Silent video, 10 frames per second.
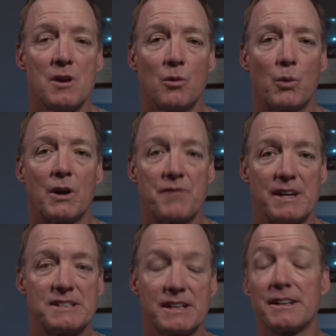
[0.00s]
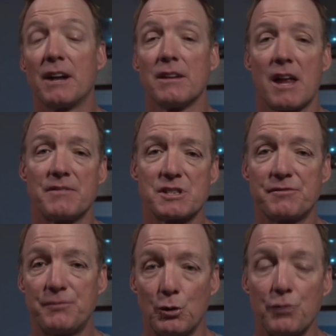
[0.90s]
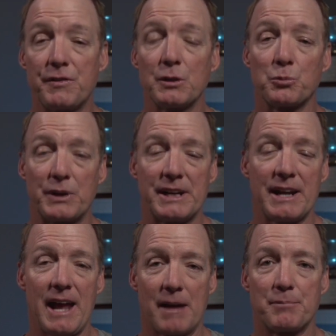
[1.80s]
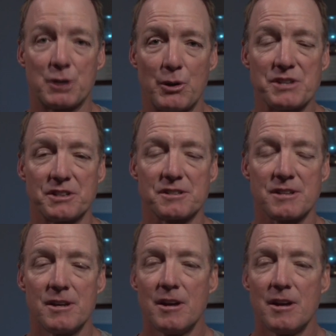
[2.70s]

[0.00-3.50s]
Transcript: where they did a lot of this full field reading and progressions.